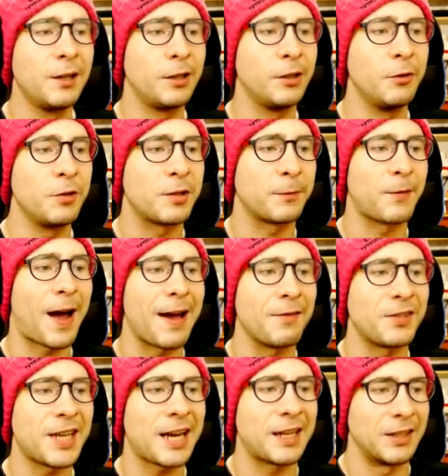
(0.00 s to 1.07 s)
lose
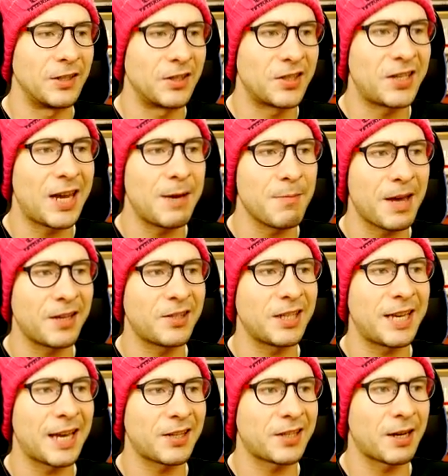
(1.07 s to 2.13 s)
5 seconds, same as the
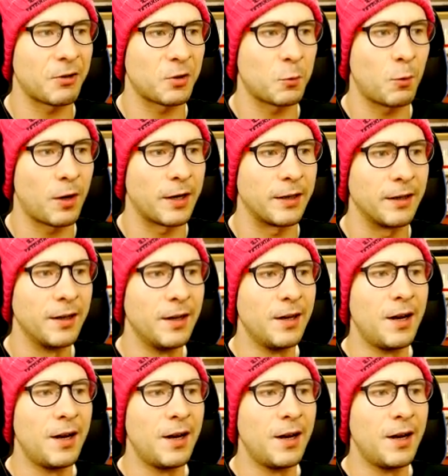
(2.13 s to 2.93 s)
Guest House 1.